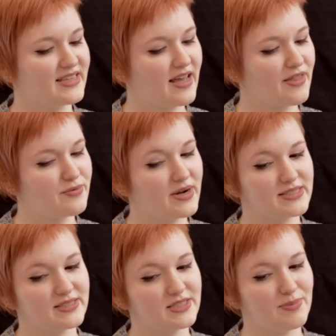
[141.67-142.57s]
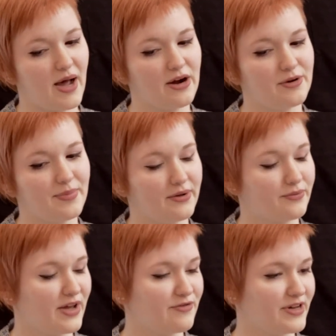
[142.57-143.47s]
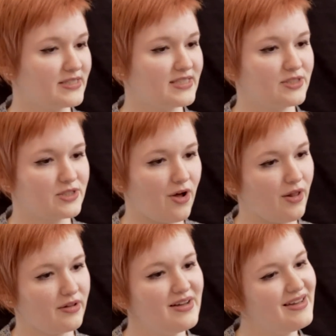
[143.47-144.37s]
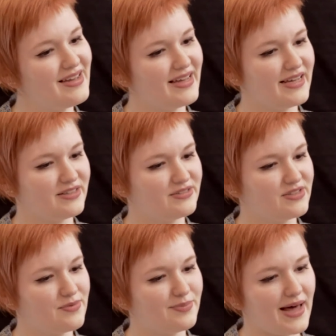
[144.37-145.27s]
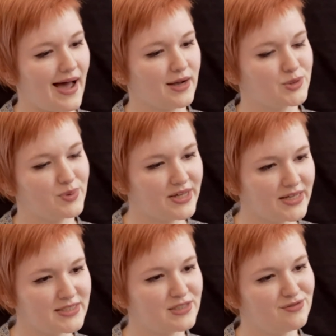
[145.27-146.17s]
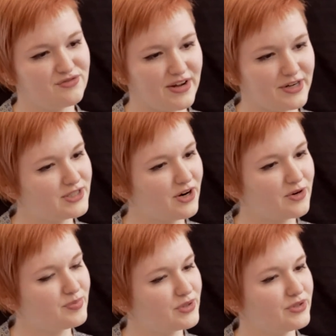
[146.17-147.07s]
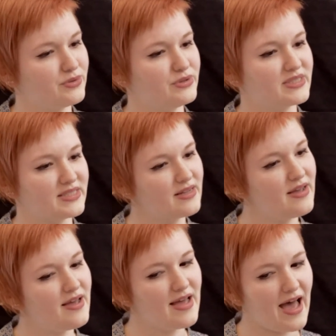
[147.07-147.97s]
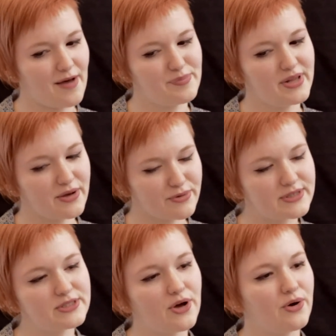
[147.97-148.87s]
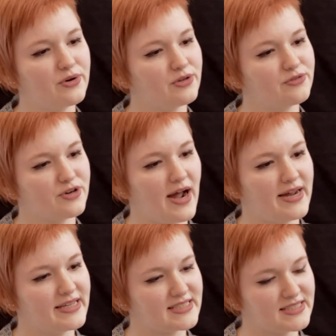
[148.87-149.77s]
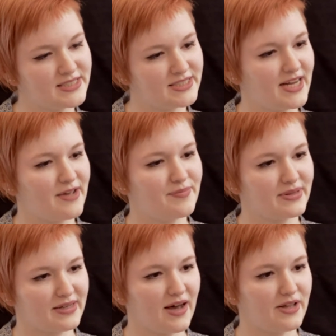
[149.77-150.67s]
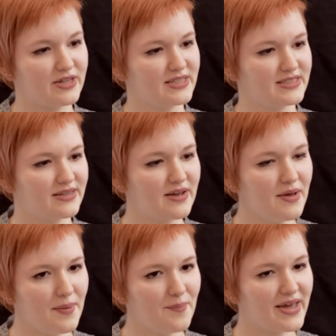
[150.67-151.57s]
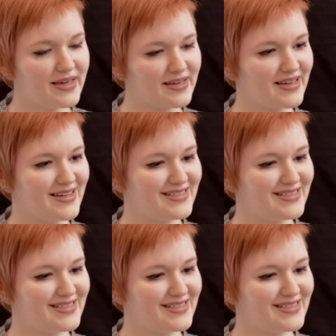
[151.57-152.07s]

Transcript: And the other one is inspired by ravens, and it's all in blacks with hints of very dark blues, and playing with the tonal varieties and the shape and the colors and making